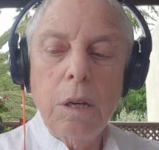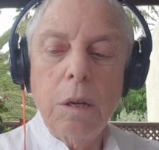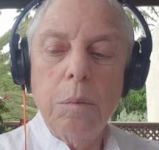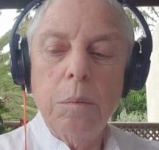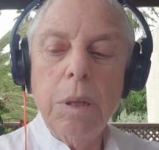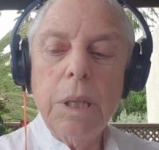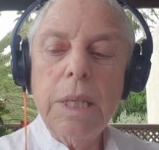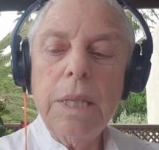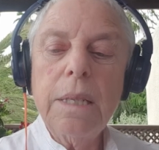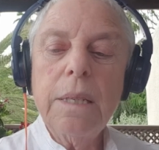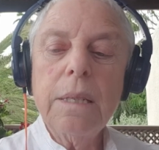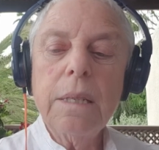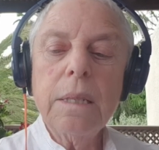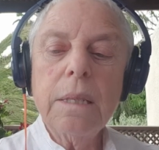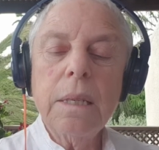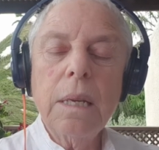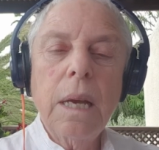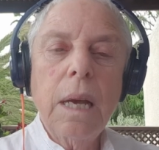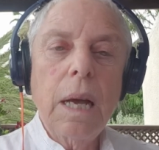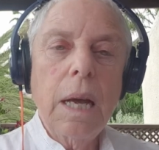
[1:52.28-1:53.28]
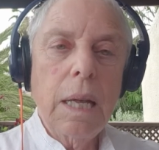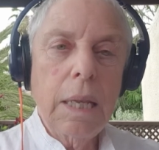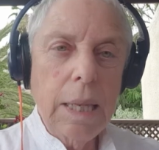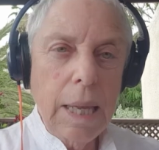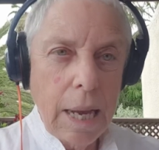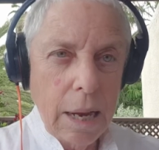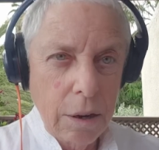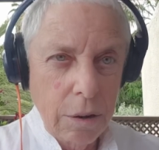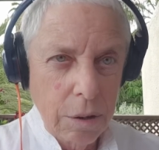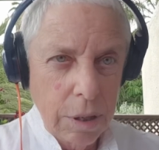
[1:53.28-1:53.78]
Police
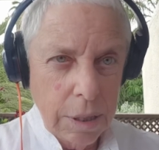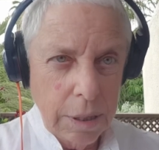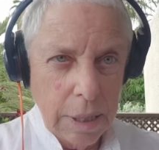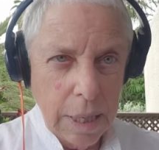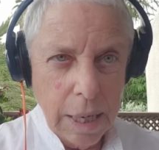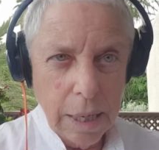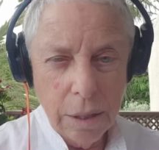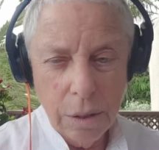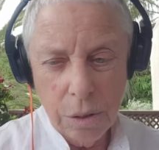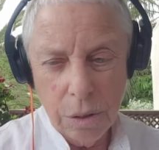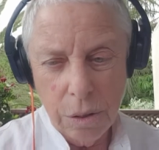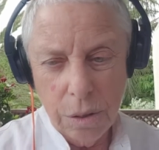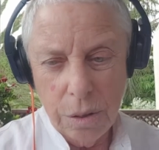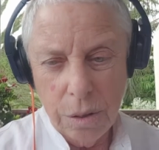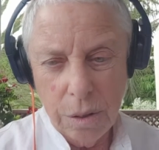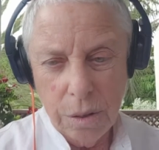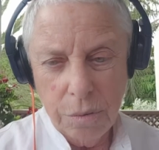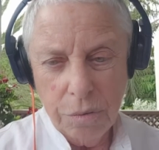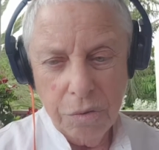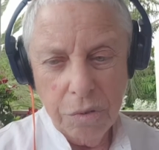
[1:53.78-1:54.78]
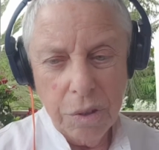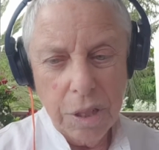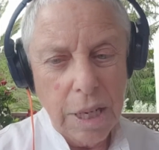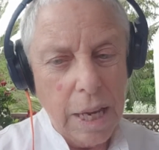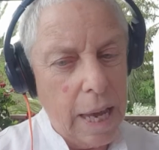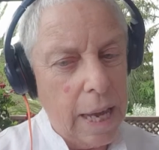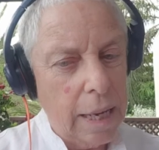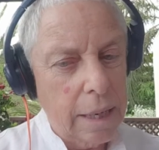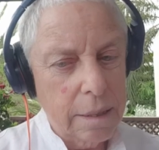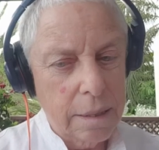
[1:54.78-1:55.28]
allow attackers free
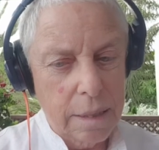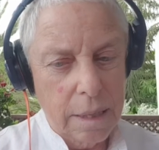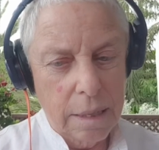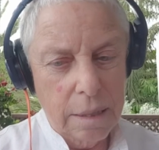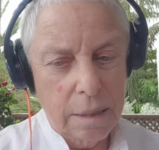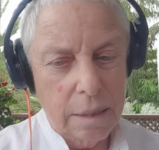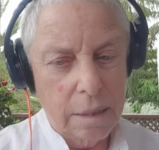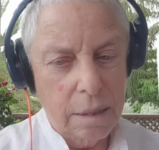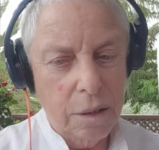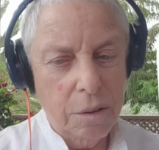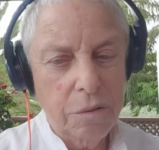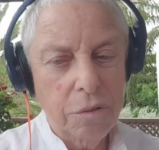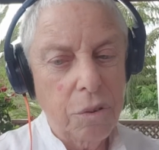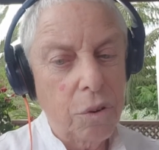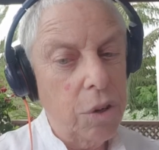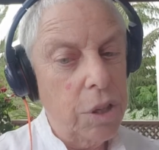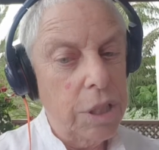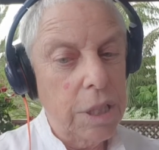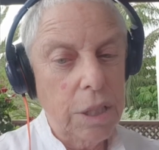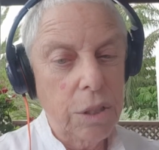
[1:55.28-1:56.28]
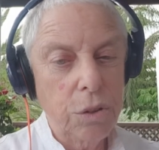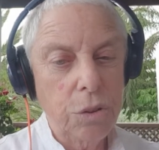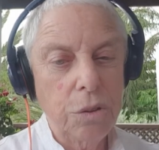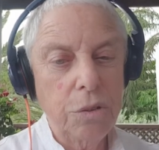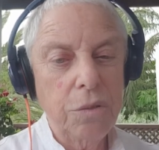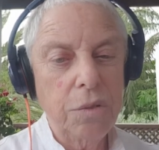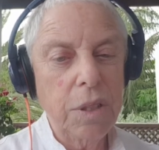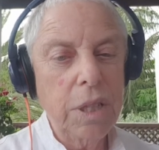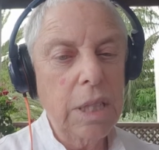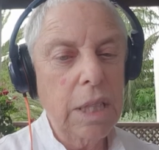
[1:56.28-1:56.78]
access, avoid
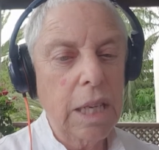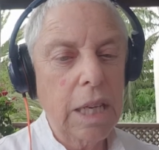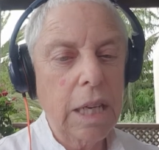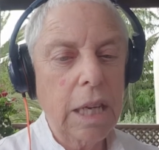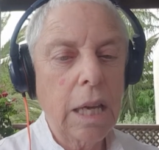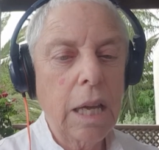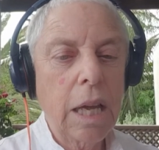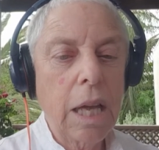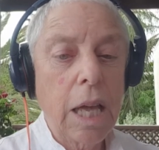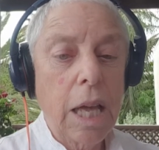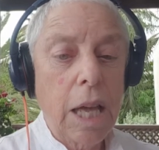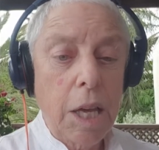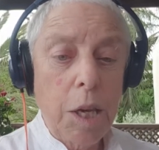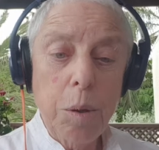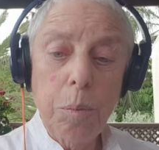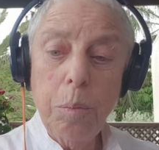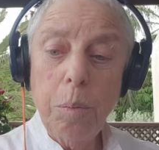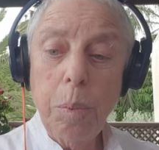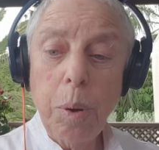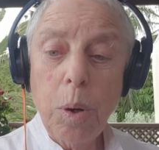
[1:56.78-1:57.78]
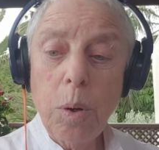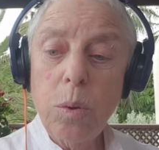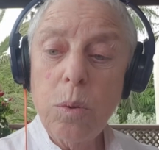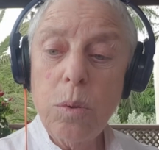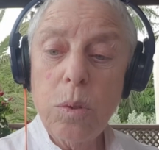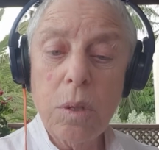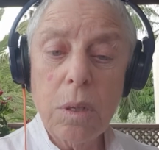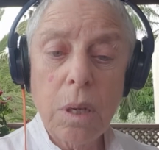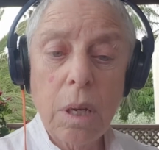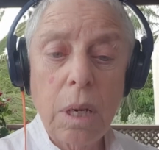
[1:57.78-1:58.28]
intervening,
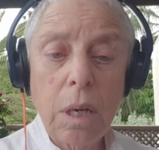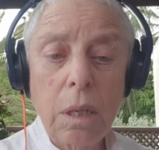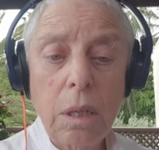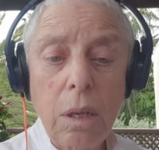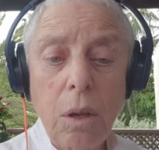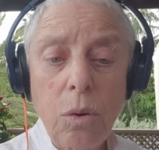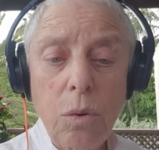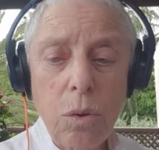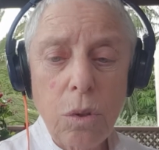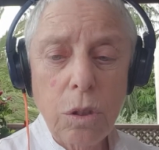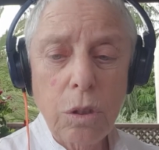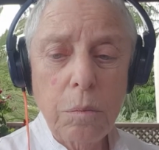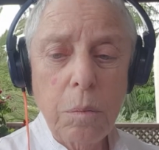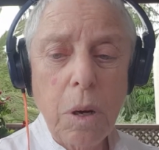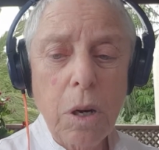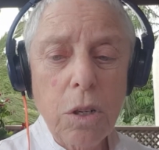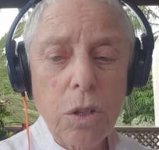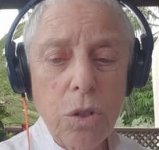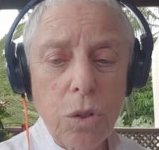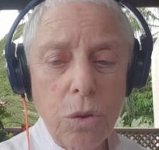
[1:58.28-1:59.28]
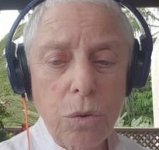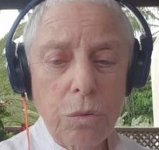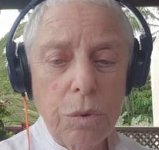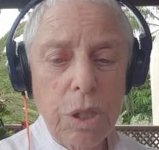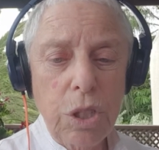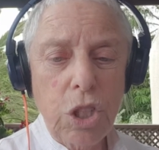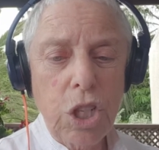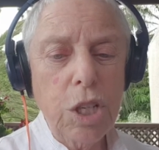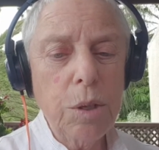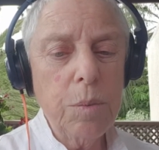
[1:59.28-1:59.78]
impose local martial
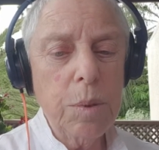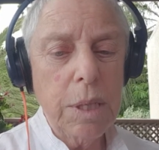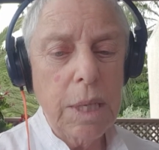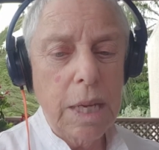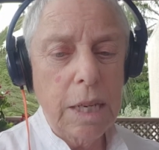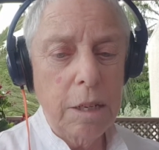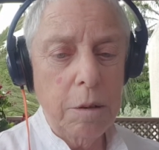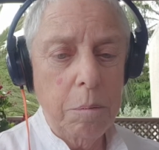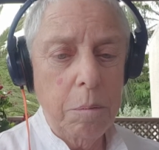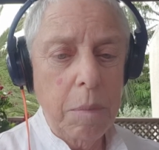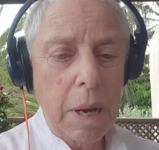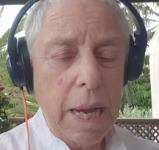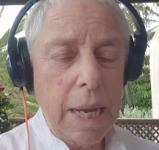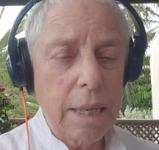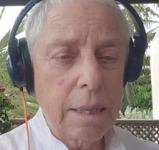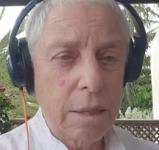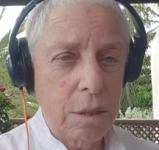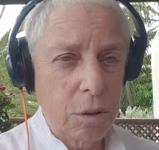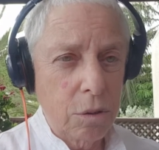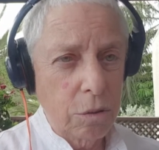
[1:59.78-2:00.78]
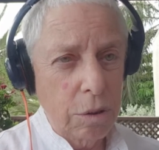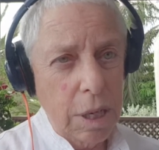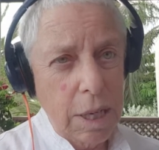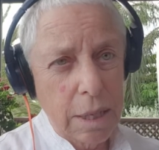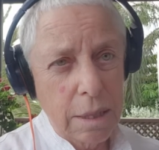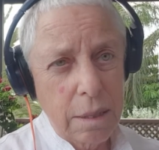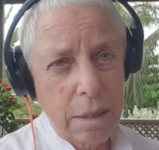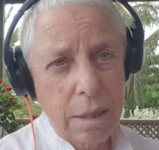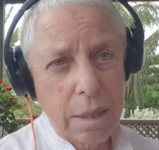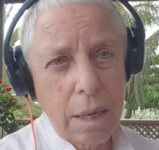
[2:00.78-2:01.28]
regimes and mass
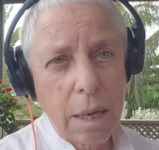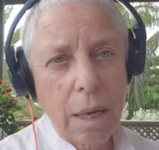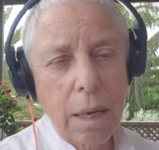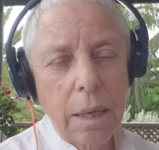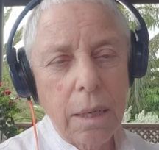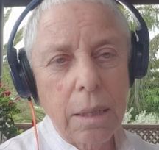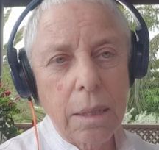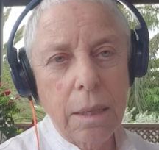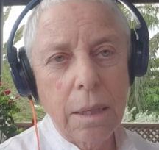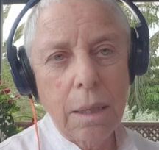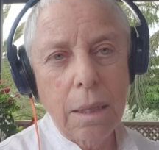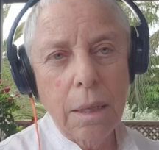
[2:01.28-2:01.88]
arrests on